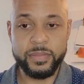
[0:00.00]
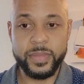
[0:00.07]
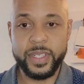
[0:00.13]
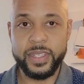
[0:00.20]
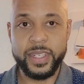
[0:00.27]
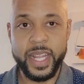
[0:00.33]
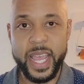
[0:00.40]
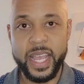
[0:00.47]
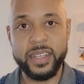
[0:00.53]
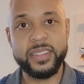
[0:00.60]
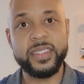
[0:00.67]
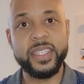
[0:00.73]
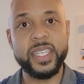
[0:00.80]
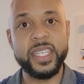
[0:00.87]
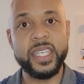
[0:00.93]

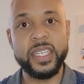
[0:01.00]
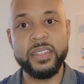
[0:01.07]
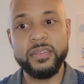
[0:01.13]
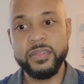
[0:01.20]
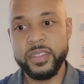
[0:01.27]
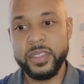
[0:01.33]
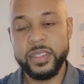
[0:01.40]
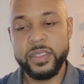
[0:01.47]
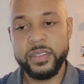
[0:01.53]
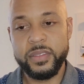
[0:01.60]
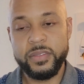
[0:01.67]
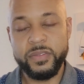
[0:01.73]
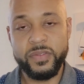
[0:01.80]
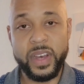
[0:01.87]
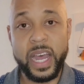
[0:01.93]
nasty
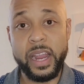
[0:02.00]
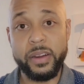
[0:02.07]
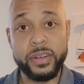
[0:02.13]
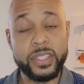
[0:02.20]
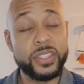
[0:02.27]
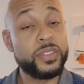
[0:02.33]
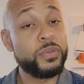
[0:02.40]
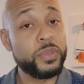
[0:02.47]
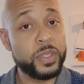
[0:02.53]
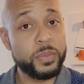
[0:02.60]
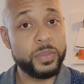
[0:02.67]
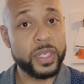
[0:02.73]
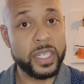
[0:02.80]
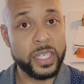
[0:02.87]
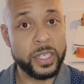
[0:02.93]
virus would
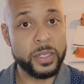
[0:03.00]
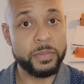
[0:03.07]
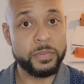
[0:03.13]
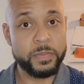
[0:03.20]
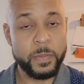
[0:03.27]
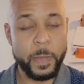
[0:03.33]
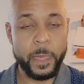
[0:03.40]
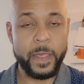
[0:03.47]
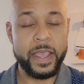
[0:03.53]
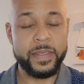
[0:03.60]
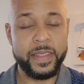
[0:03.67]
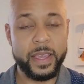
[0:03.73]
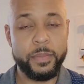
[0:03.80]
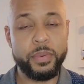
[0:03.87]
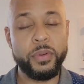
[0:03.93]
become at
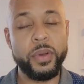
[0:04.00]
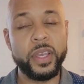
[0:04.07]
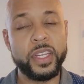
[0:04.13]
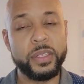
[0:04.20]
that point.